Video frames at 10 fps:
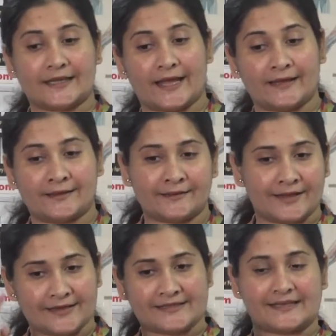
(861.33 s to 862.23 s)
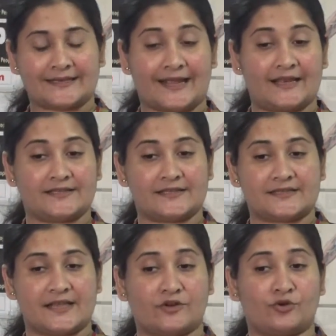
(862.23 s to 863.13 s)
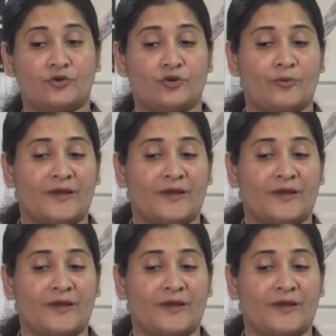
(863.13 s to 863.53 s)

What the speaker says: then there is that analysis saying, no,